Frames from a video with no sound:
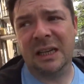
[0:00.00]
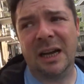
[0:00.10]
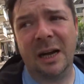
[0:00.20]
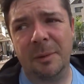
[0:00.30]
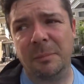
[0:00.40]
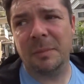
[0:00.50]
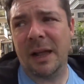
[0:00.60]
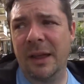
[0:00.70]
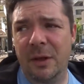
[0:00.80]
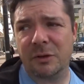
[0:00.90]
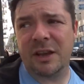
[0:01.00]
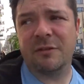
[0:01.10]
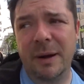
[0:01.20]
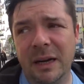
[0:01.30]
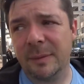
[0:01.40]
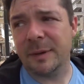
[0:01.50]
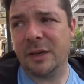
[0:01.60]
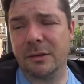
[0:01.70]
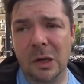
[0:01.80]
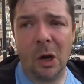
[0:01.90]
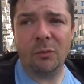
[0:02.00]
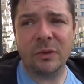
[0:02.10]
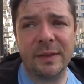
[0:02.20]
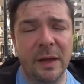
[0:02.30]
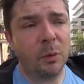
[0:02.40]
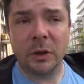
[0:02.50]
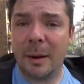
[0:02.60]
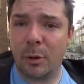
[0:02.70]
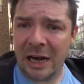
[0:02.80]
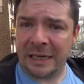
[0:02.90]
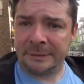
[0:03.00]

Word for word: um, and those have barely been used, so hopefully they will not break.